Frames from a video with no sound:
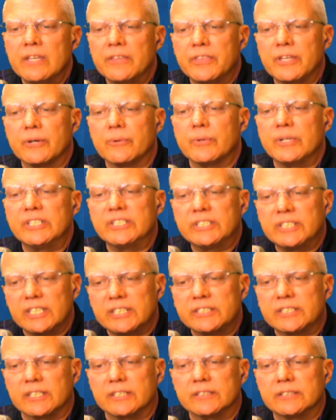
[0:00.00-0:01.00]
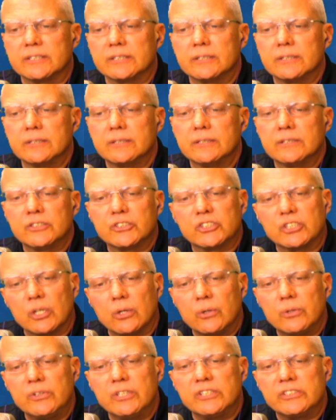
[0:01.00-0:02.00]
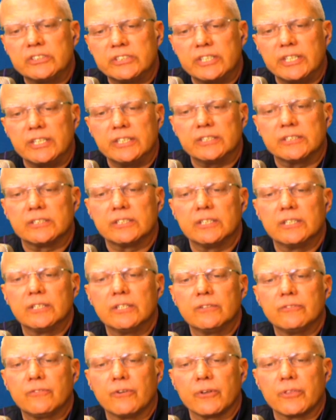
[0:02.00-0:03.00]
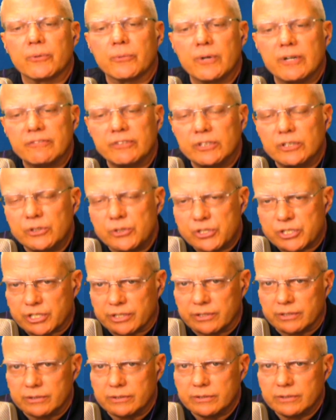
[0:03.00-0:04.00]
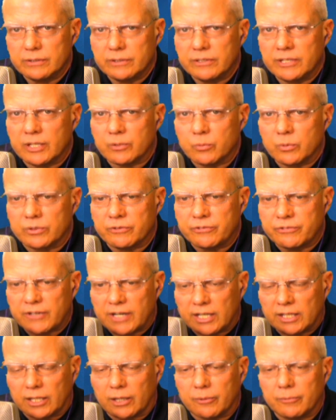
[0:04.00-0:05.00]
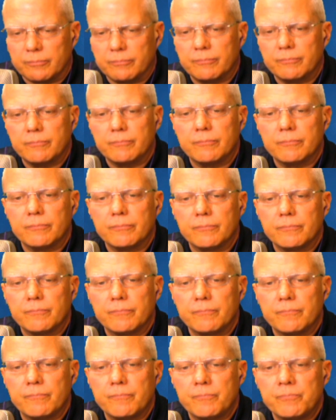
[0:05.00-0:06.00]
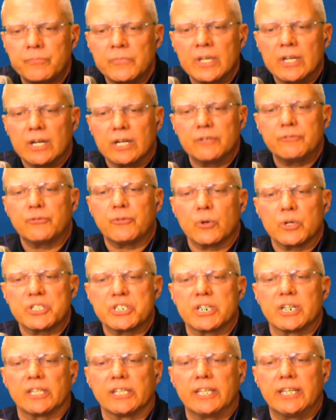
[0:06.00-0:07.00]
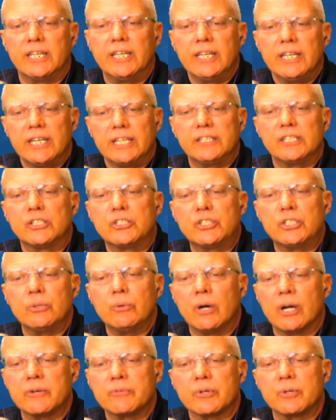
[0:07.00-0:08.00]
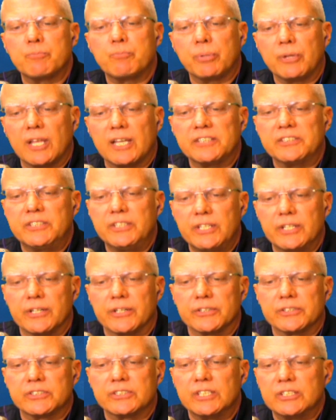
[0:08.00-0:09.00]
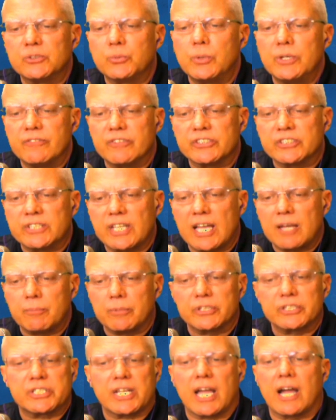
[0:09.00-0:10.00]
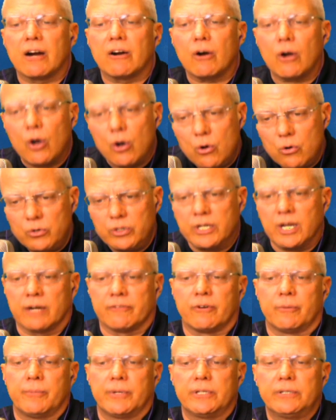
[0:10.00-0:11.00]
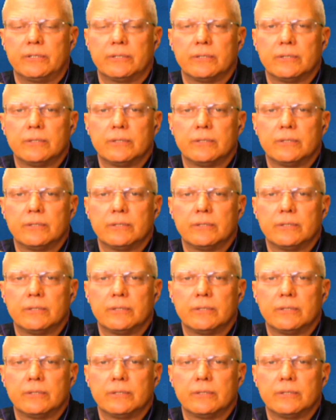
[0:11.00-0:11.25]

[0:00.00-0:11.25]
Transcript: Their resistance sowed the seeds for the revolution that would follow. Unfortunately, in the two hundred plus years since we've established our own government,